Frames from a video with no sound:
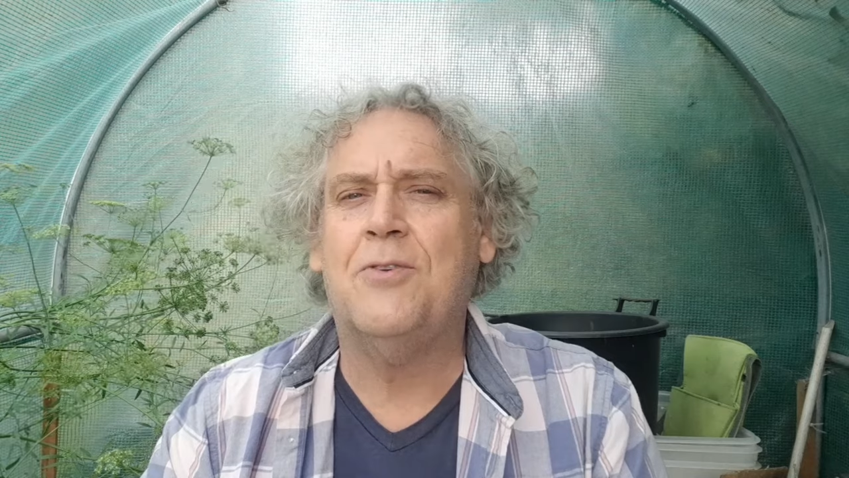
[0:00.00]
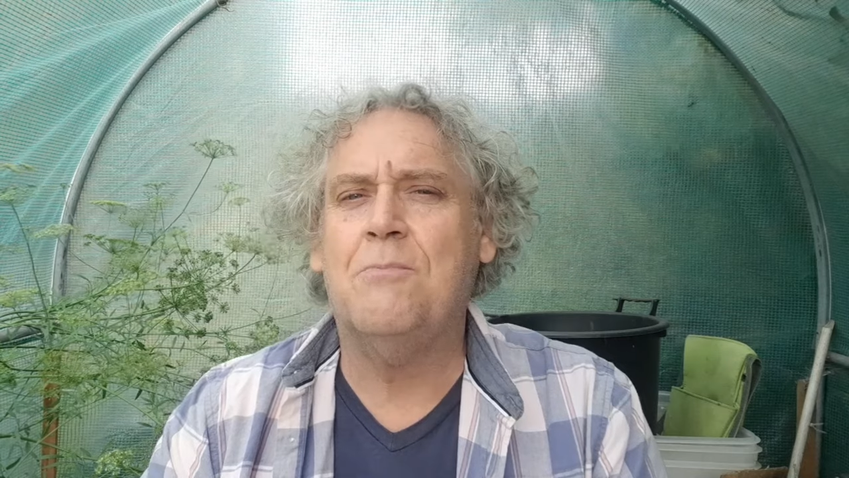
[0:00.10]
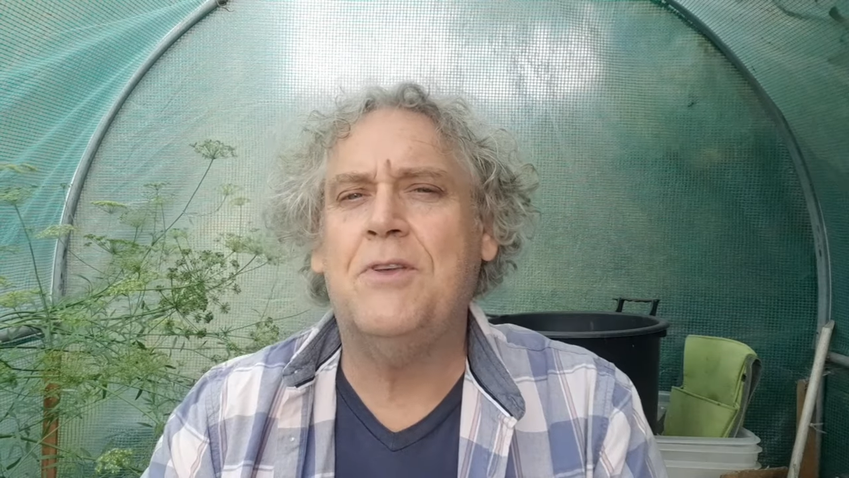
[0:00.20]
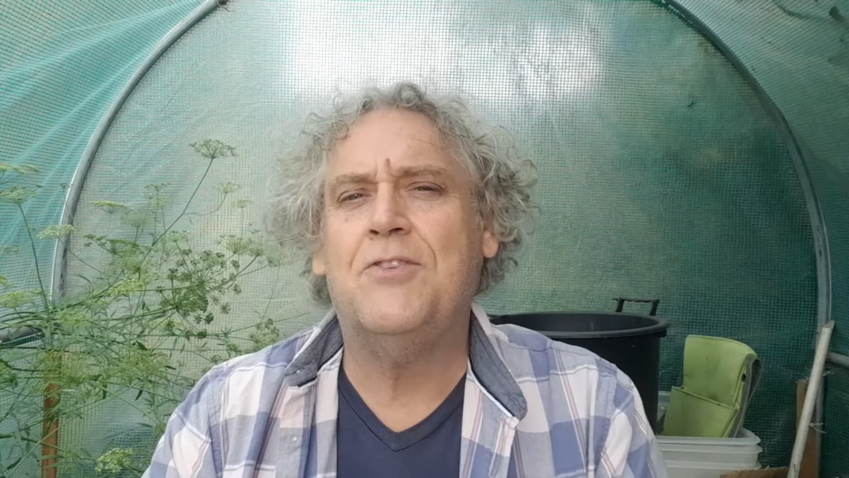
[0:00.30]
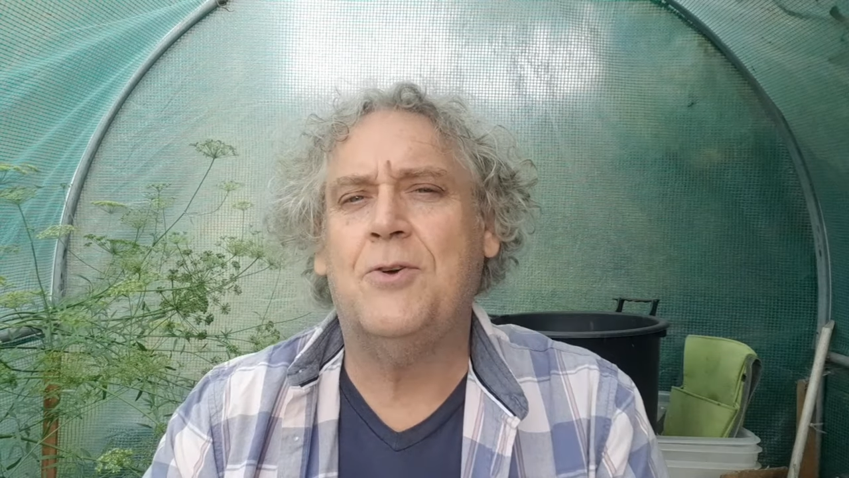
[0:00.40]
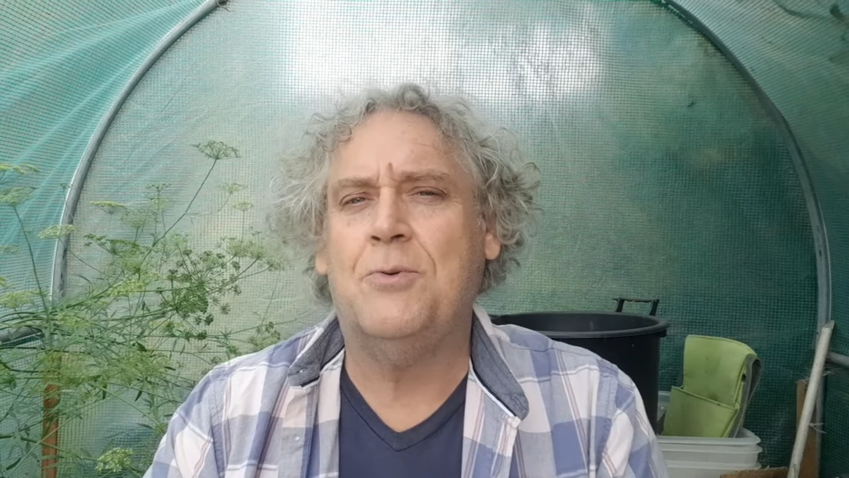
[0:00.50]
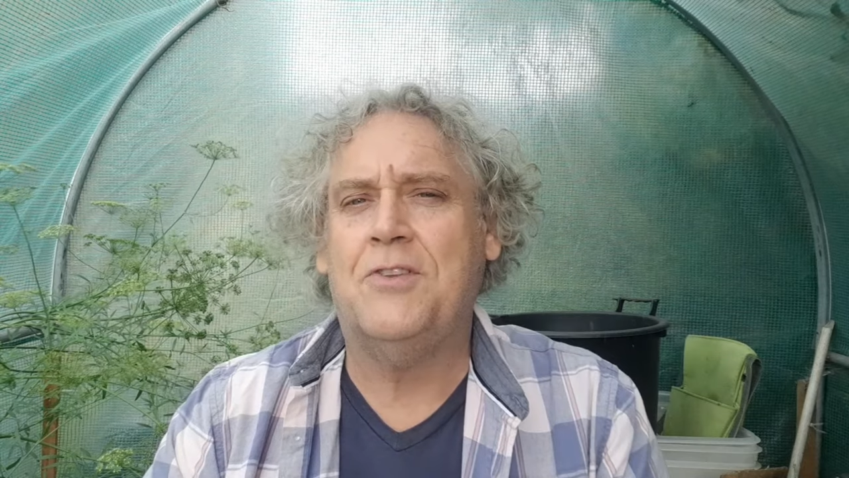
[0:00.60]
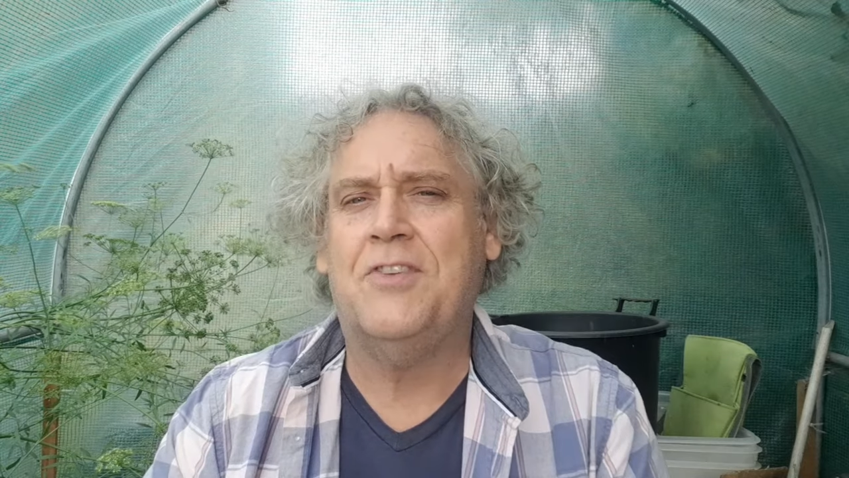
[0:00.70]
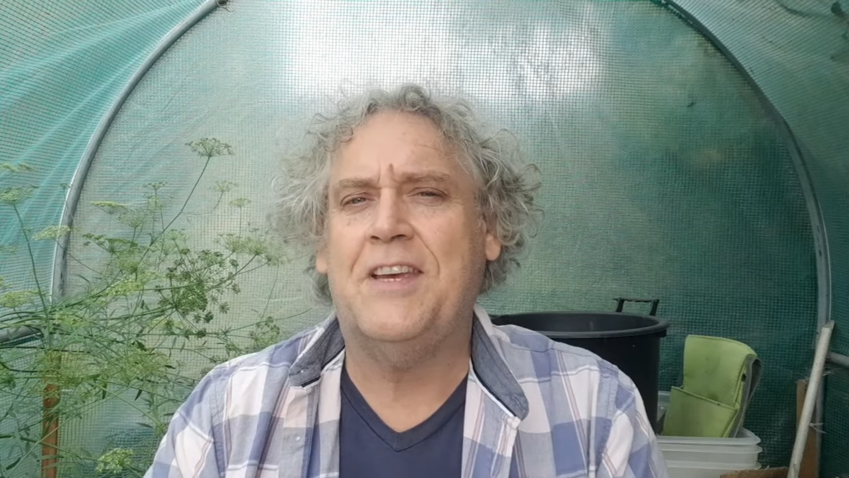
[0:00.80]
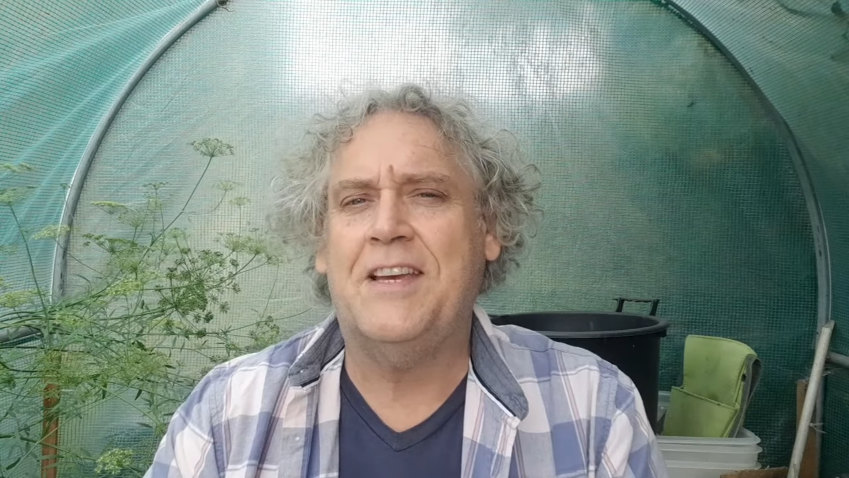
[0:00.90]
mizuna
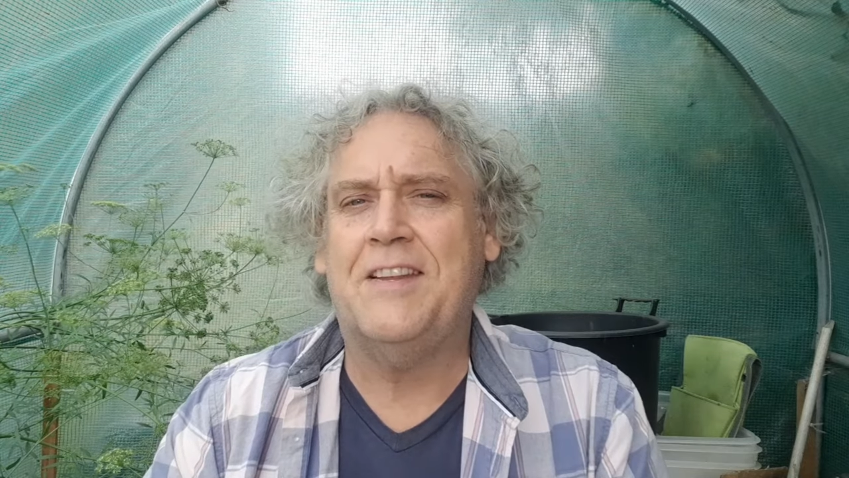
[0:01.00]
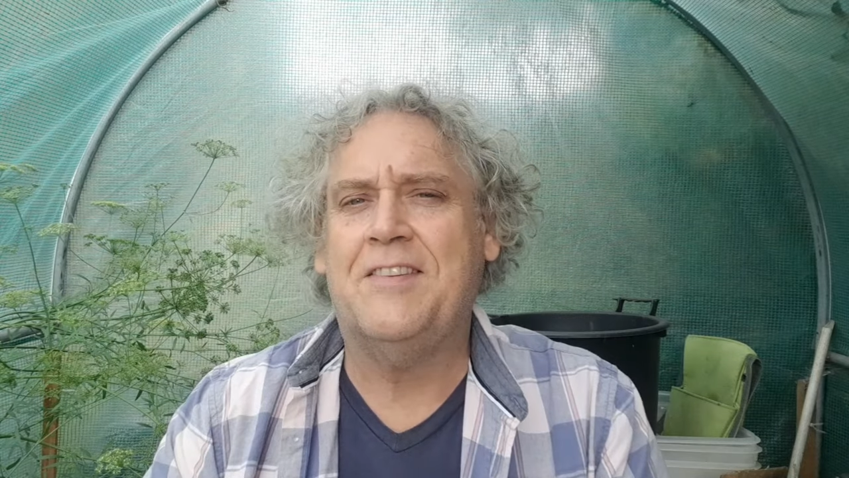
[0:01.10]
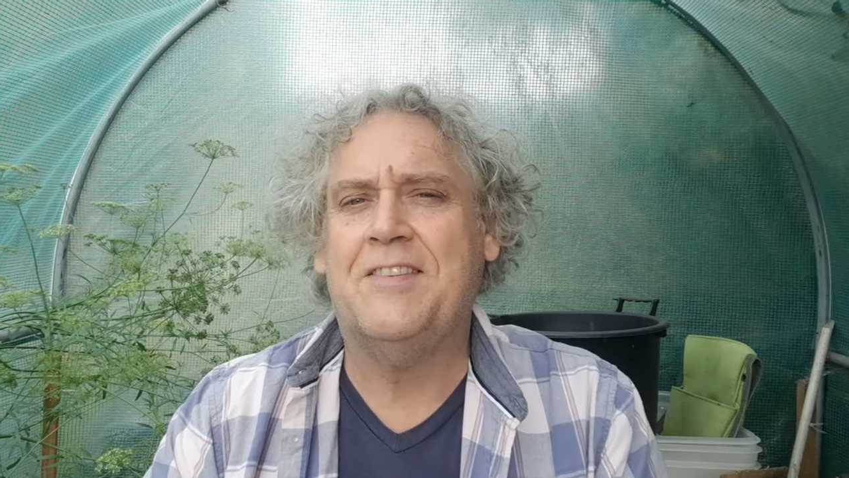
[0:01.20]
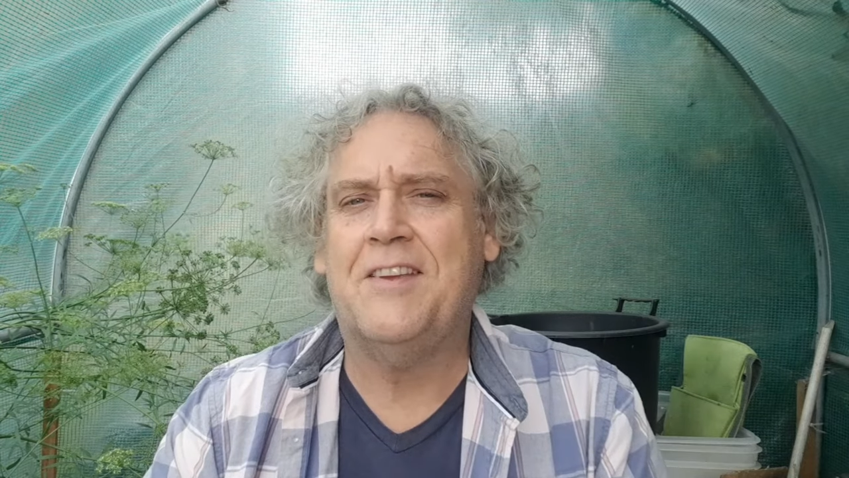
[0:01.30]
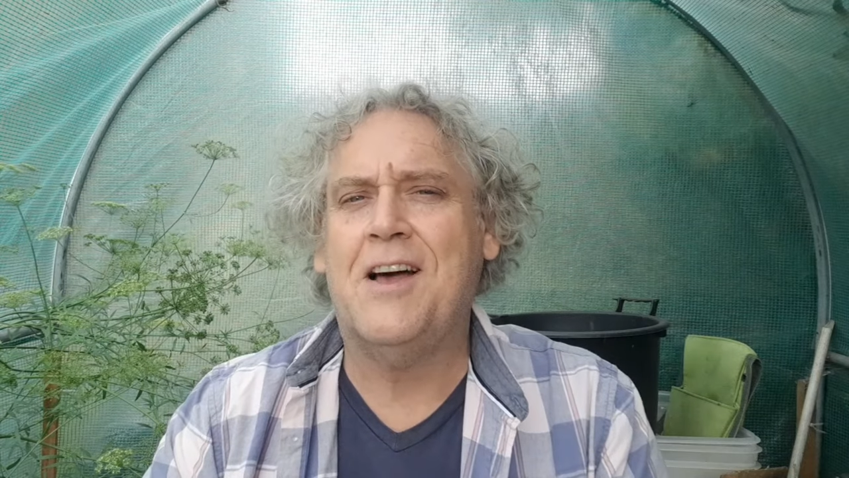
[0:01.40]
seeds.